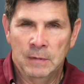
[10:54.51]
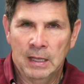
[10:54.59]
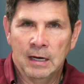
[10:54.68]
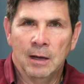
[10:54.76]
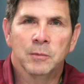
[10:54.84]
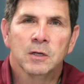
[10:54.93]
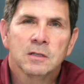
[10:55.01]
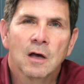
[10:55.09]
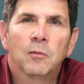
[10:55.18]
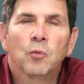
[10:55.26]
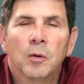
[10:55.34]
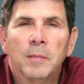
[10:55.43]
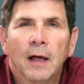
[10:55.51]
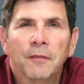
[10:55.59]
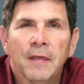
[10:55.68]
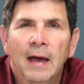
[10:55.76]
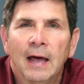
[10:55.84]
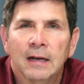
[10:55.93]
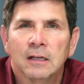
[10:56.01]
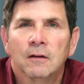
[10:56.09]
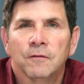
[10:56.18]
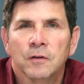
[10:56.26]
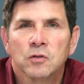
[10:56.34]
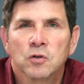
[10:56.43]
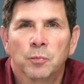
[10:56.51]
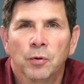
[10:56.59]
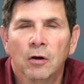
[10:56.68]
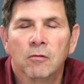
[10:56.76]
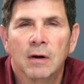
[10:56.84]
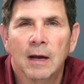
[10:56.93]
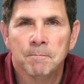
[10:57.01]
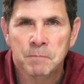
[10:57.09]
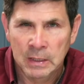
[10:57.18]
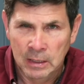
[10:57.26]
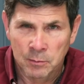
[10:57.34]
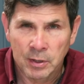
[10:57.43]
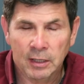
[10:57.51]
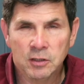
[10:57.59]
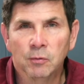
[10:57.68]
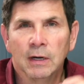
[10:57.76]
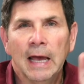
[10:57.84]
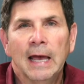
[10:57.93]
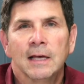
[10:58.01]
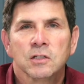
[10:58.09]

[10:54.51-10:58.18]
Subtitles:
And I'm going to talk more about that in a future program. But I do want to